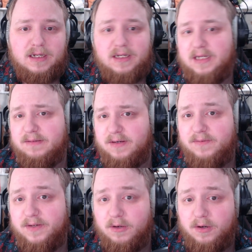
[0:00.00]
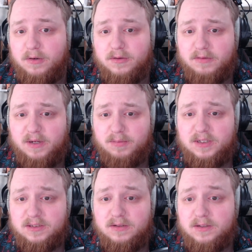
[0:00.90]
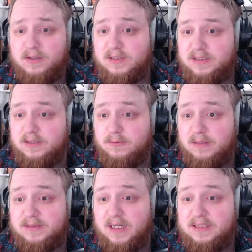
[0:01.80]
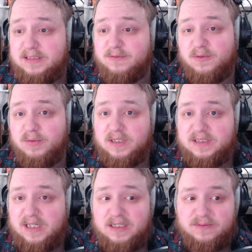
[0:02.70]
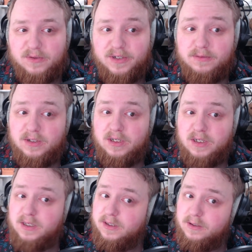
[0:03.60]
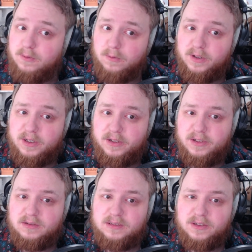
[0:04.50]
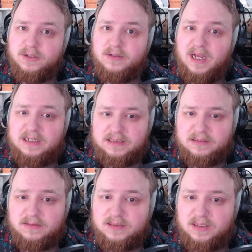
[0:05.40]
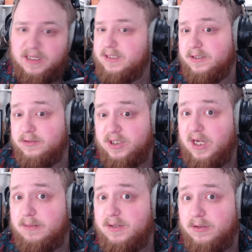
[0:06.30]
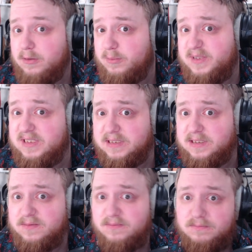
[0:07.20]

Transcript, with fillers: Even if you don't own a three D printer, there are still websites that will print designs for you. Or you could use your new C A D skills to land a new job at a local business.